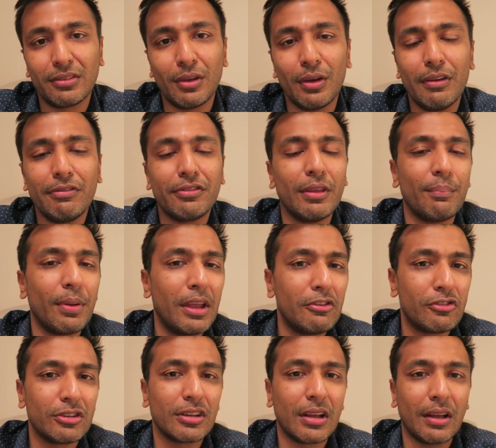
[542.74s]
So if the
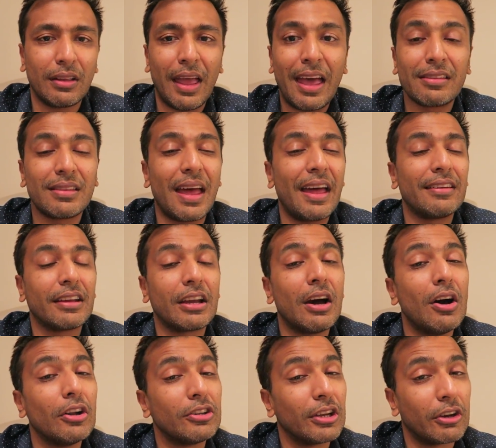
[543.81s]
patient has had a
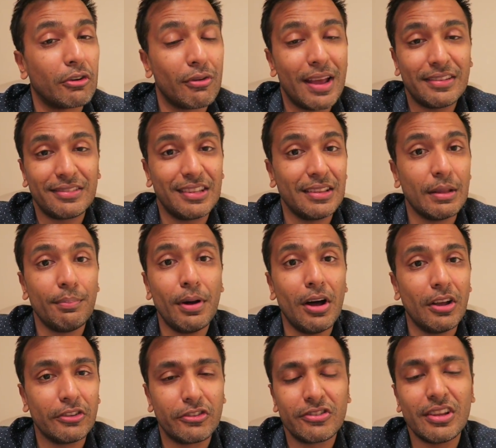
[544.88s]
cardiac arrest in the
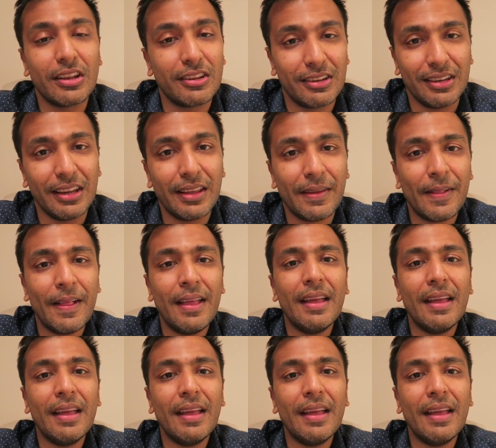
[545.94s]
past suddenly,